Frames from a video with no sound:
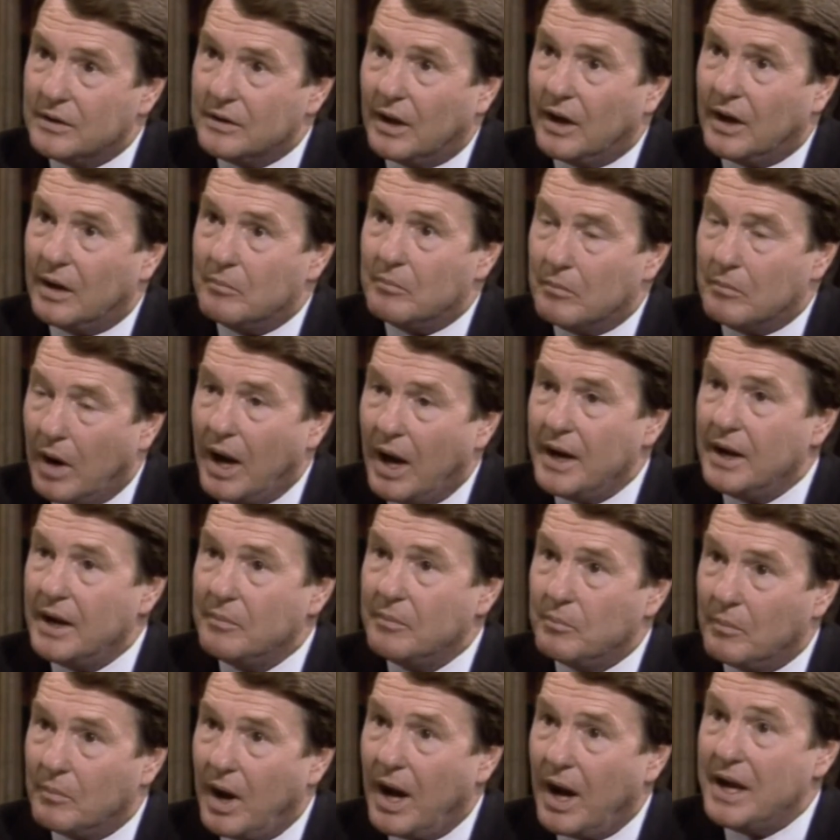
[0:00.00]
that it
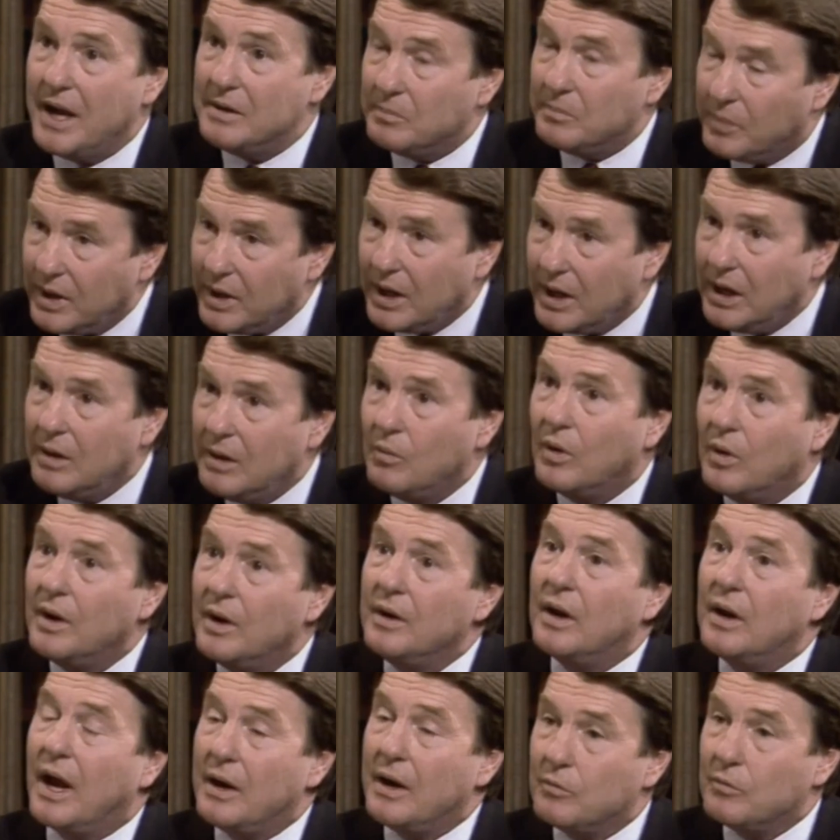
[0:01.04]
might be
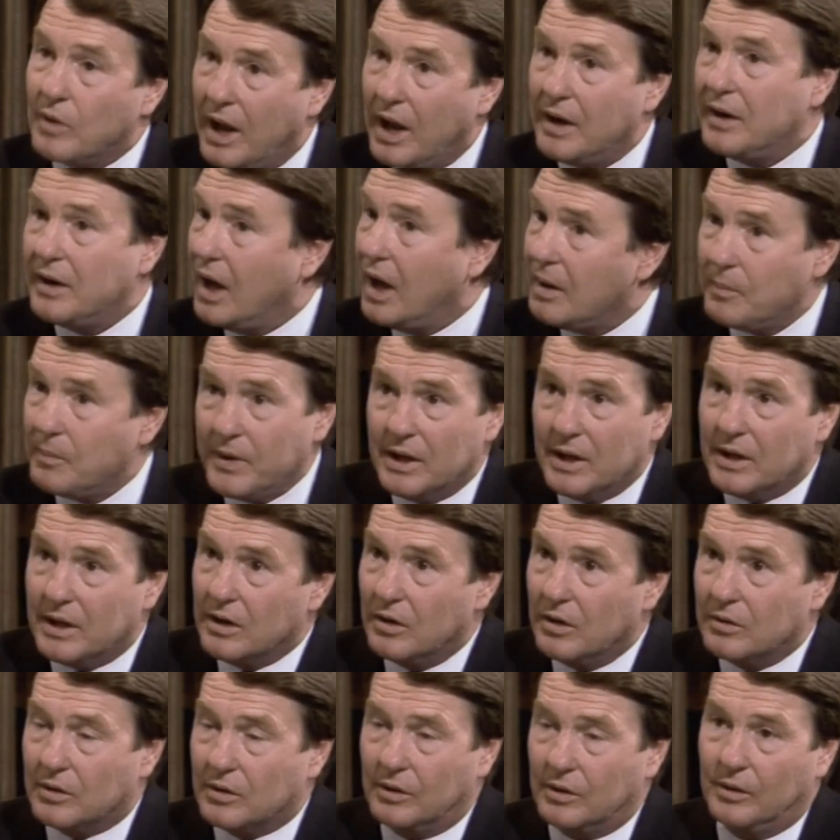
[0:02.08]
not a
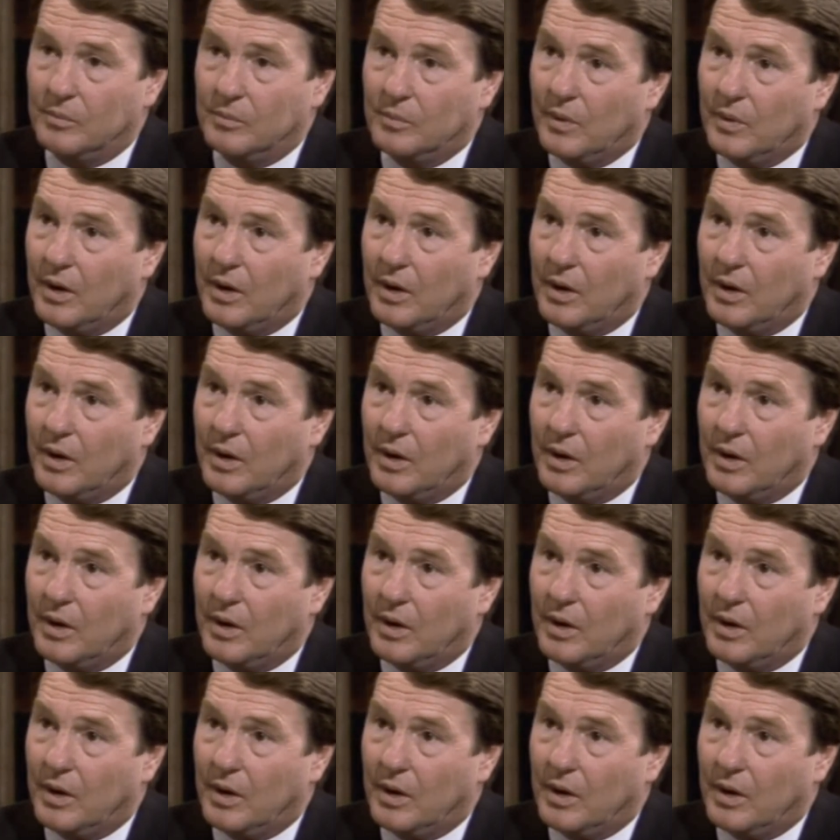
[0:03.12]
PLO group,